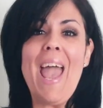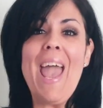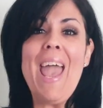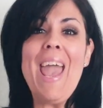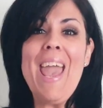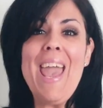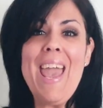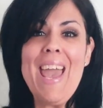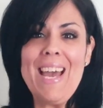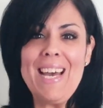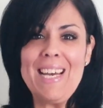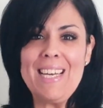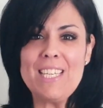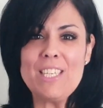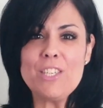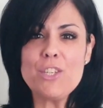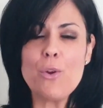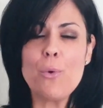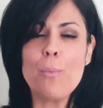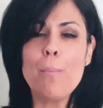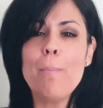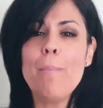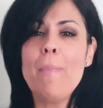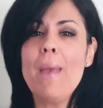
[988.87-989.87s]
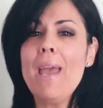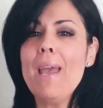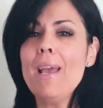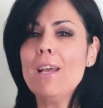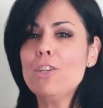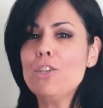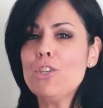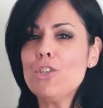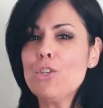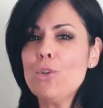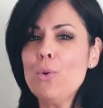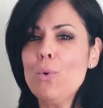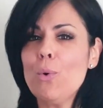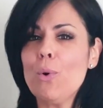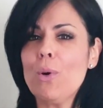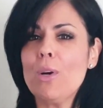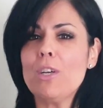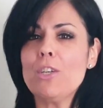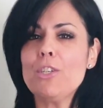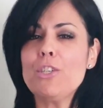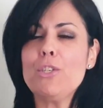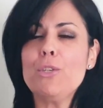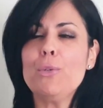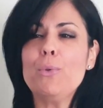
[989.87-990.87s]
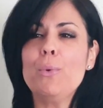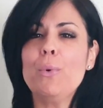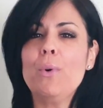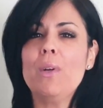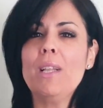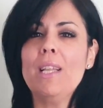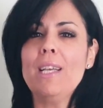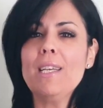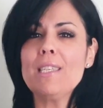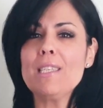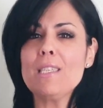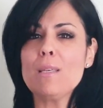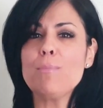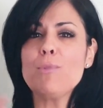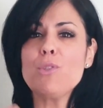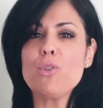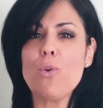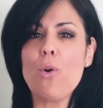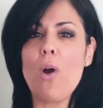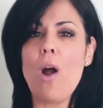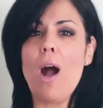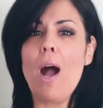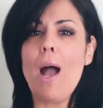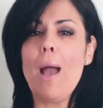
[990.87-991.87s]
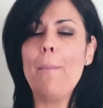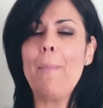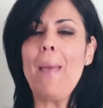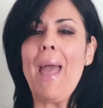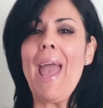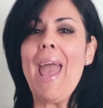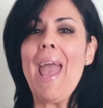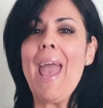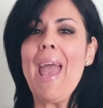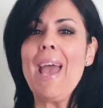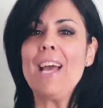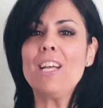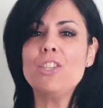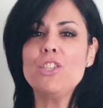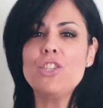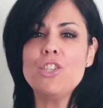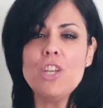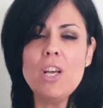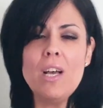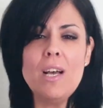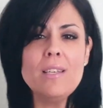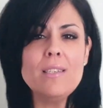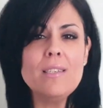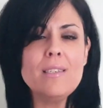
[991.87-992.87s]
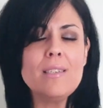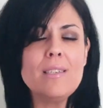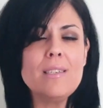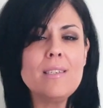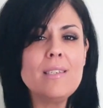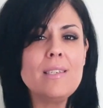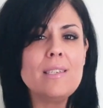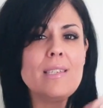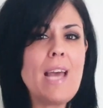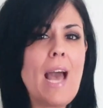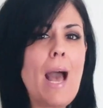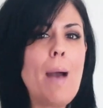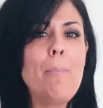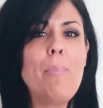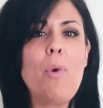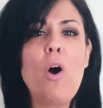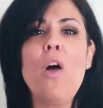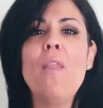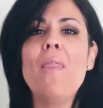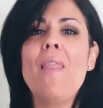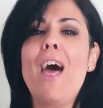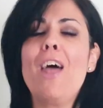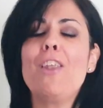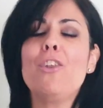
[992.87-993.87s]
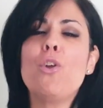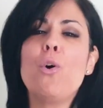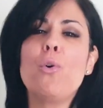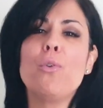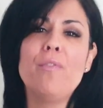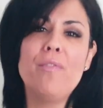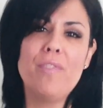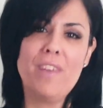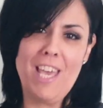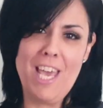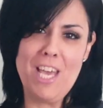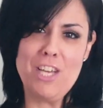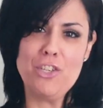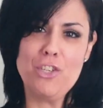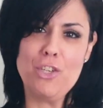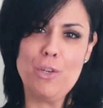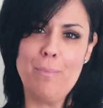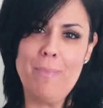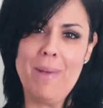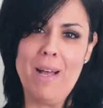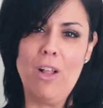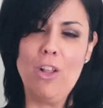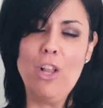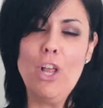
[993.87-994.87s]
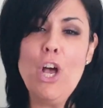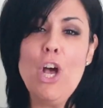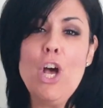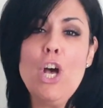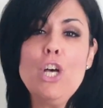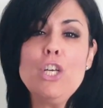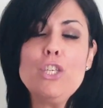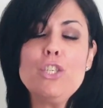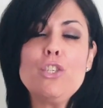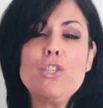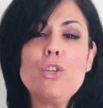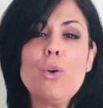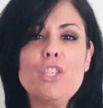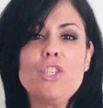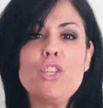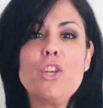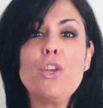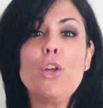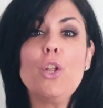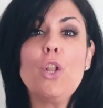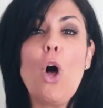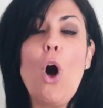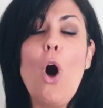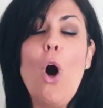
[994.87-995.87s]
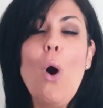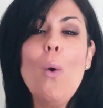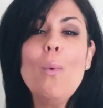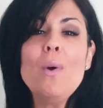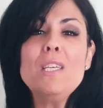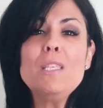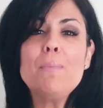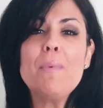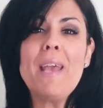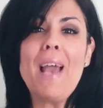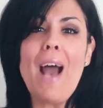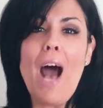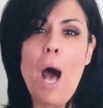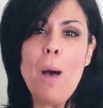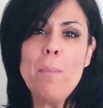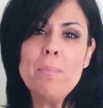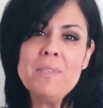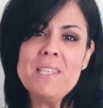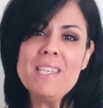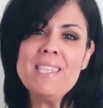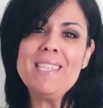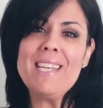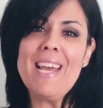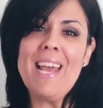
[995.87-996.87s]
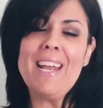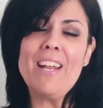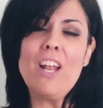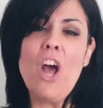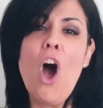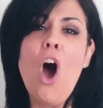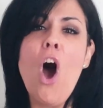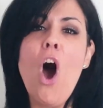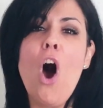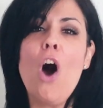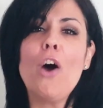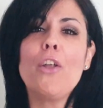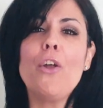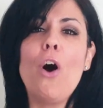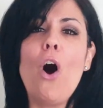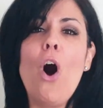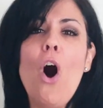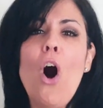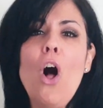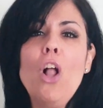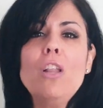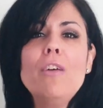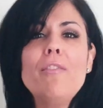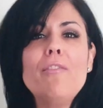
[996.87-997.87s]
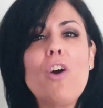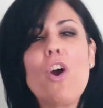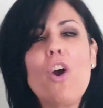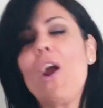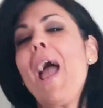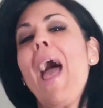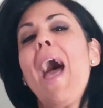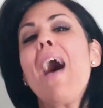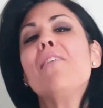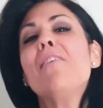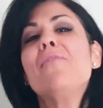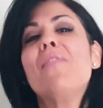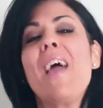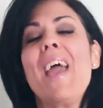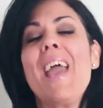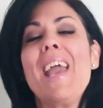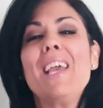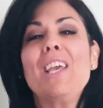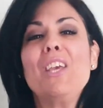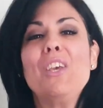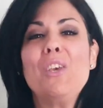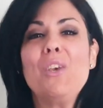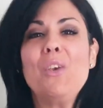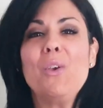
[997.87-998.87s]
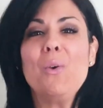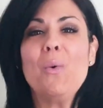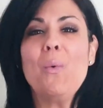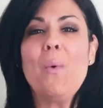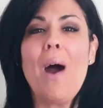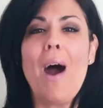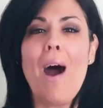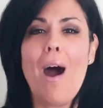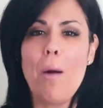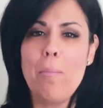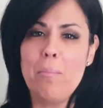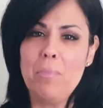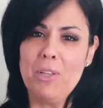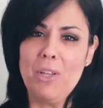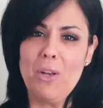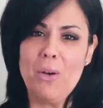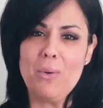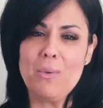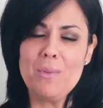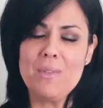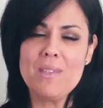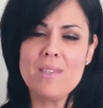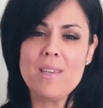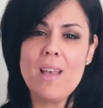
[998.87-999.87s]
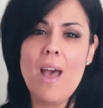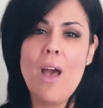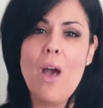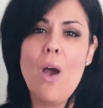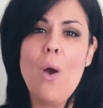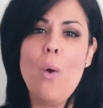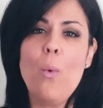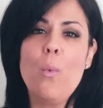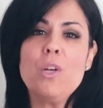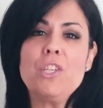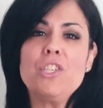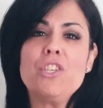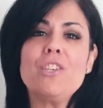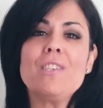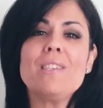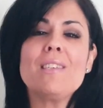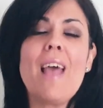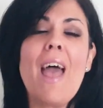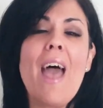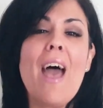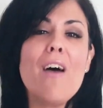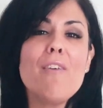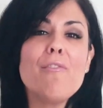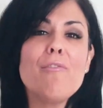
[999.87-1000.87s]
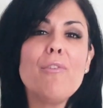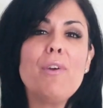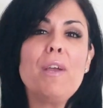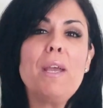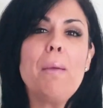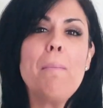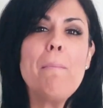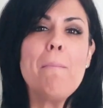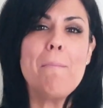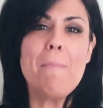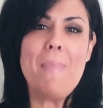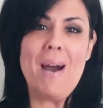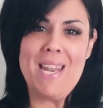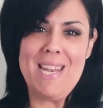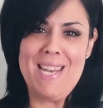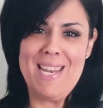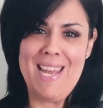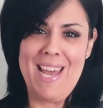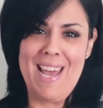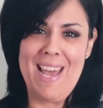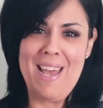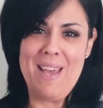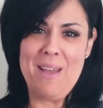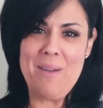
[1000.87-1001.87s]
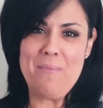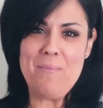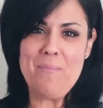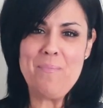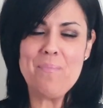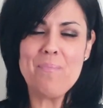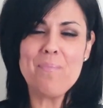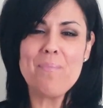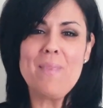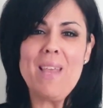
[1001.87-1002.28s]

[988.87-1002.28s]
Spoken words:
and make sure to click subscribe and just tap on that notification bell so you'll always be up to date on all of our FAQ uploads, which is every Monday.